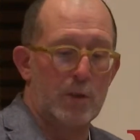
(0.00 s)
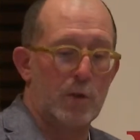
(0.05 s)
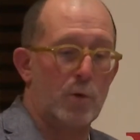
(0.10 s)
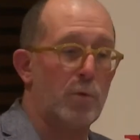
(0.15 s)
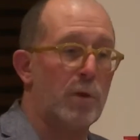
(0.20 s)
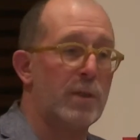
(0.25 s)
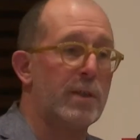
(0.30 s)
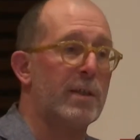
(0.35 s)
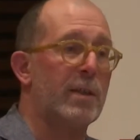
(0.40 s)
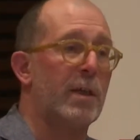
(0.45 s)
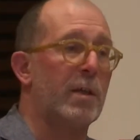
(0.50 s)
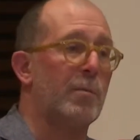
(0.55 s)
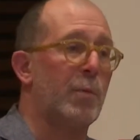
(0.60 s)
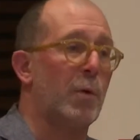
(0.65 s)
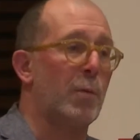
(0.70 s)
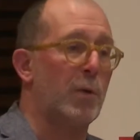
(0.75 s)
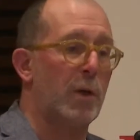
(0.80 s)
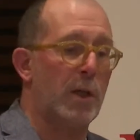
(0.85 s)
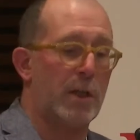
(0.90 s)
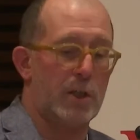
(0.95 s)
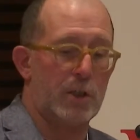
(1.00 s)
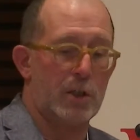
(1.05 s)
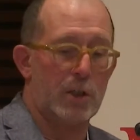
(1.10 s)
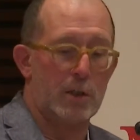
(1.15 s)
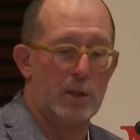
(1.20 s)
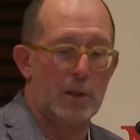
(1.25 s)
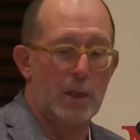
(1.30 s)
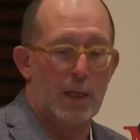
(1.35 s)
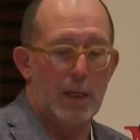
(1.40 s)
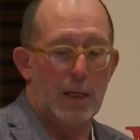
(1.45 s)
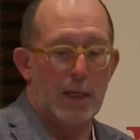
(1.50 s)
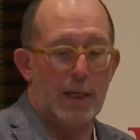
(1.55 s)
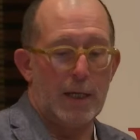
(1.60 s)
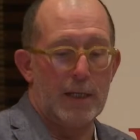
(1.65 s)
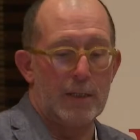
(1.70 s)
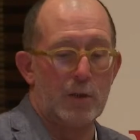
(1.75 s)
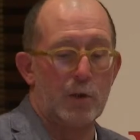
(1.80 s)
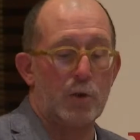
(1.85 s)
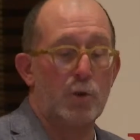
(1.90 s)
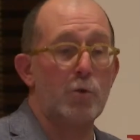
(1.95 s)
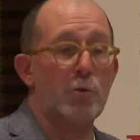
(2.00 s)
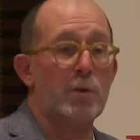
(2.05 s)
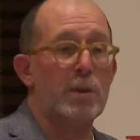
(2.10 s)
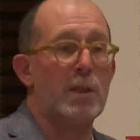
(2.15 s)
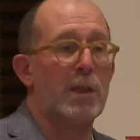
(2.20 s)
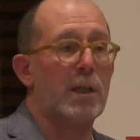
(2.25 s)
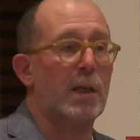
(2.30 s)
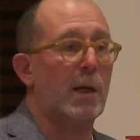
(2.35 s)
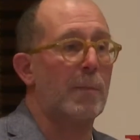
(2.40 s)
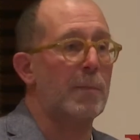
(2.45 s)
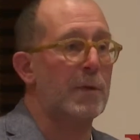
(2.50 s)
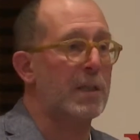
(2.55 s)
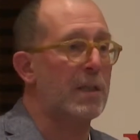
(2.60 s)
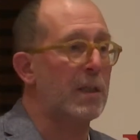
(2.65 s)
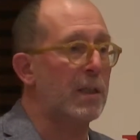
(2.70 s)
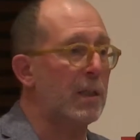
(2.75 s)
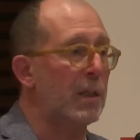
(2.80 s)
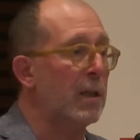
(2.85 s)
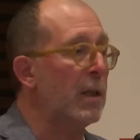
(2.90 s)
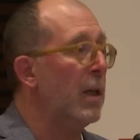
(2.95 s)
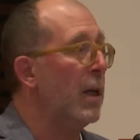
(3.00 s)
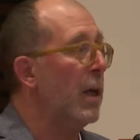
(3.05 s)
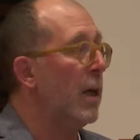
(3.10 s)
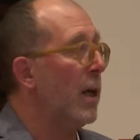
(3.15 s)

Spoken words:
the resident population and the touristic capacity.